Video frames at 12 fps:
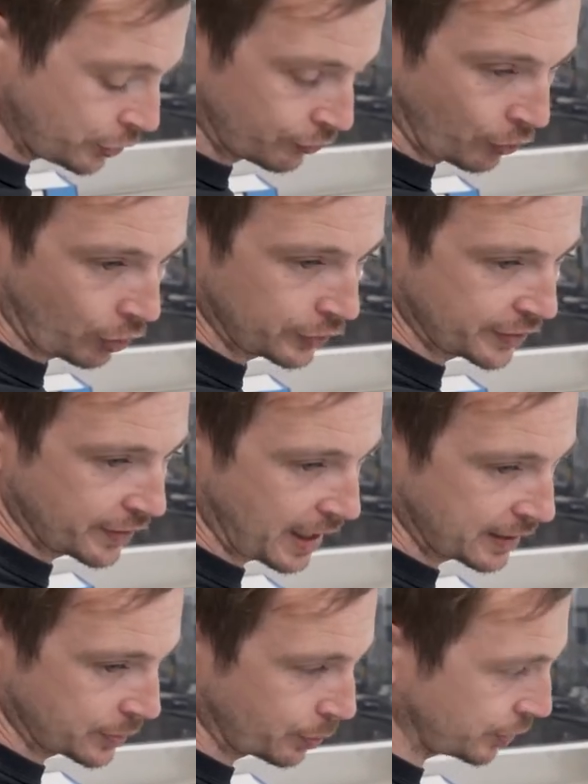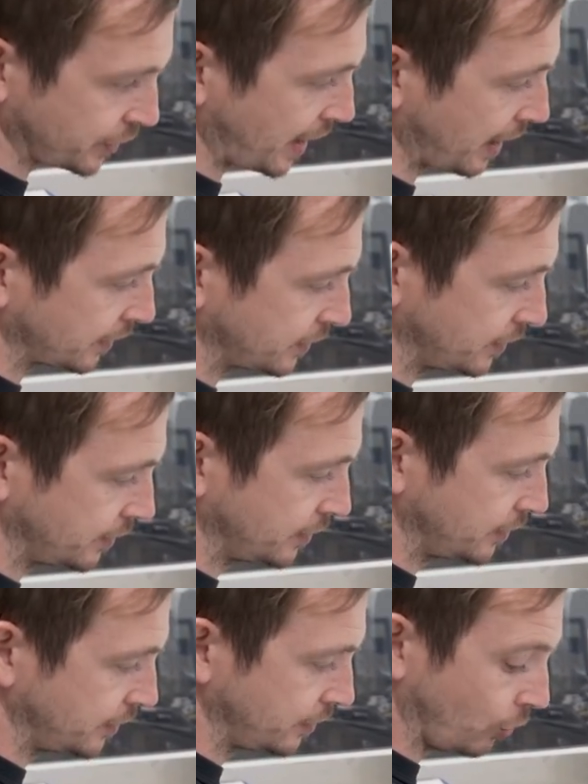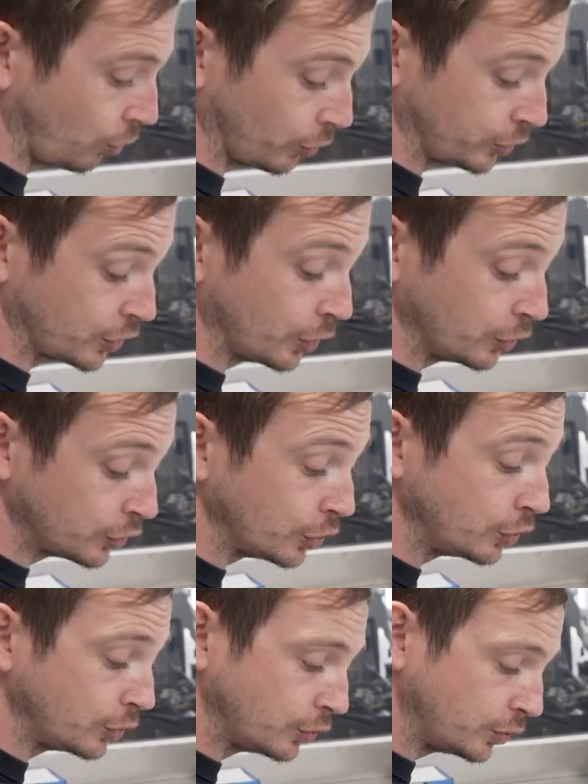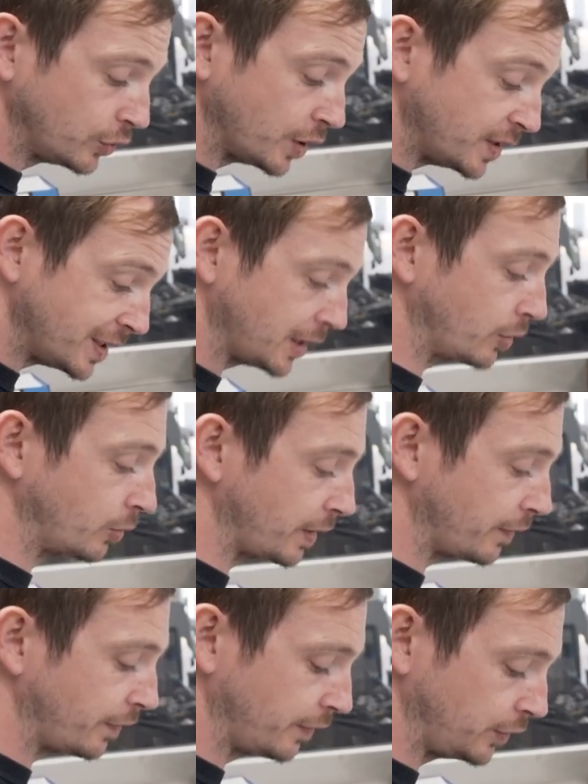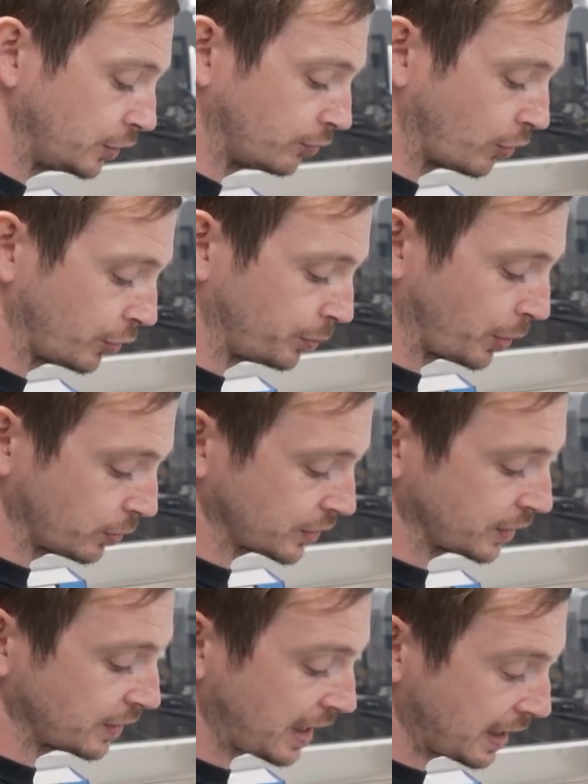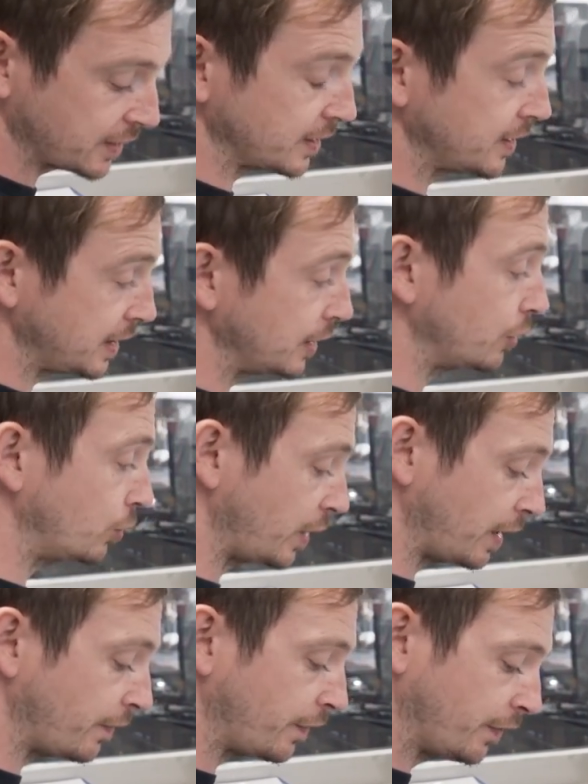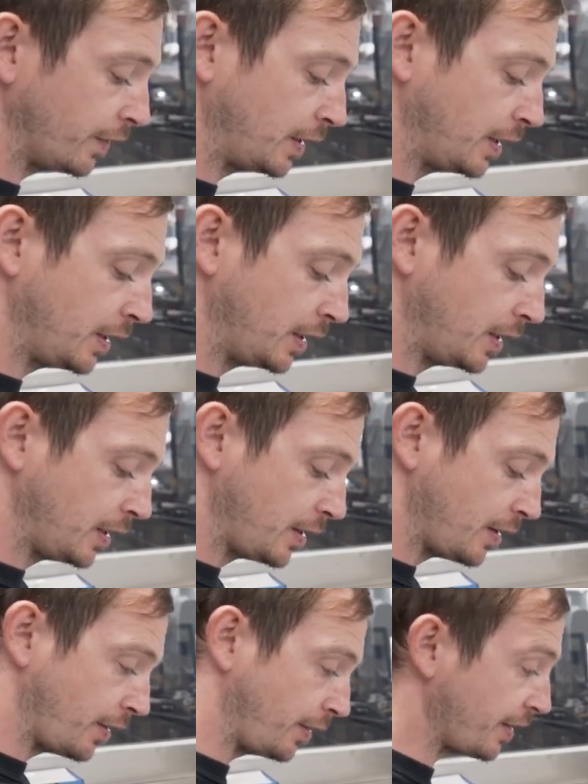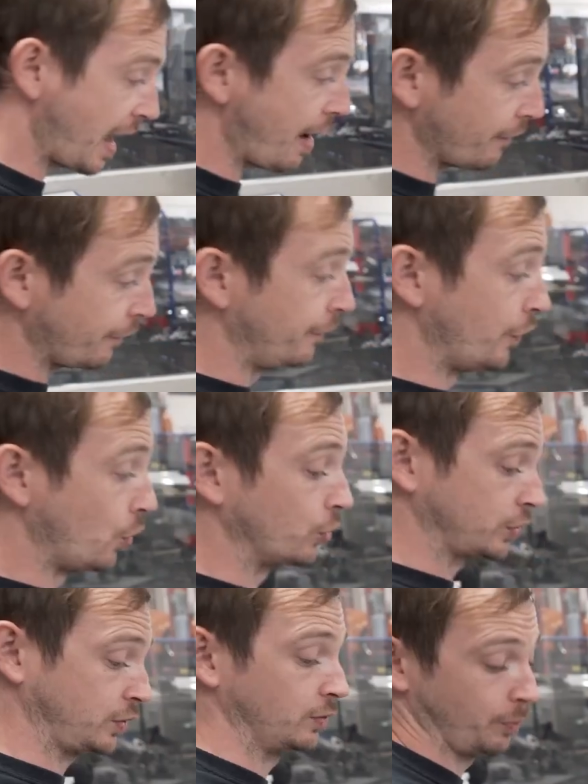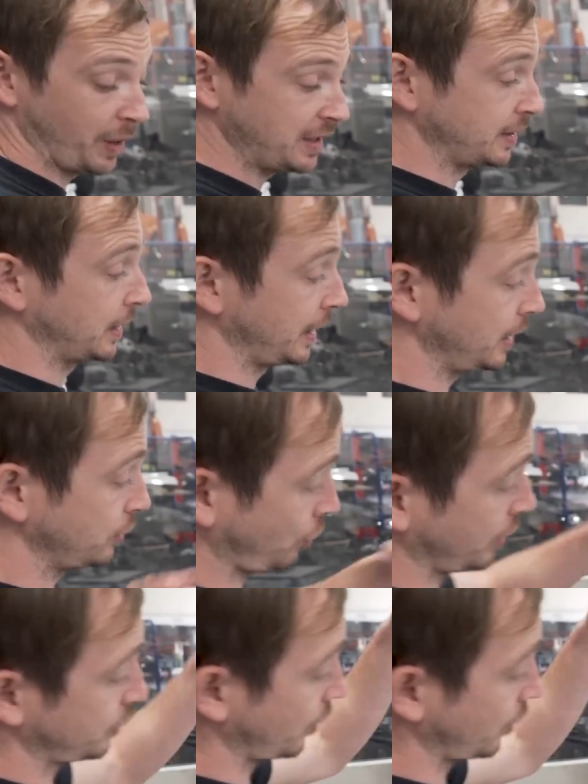your rods are there to protect, or to deal with. Your rod bolts are there to deal with that force. Basically, trying to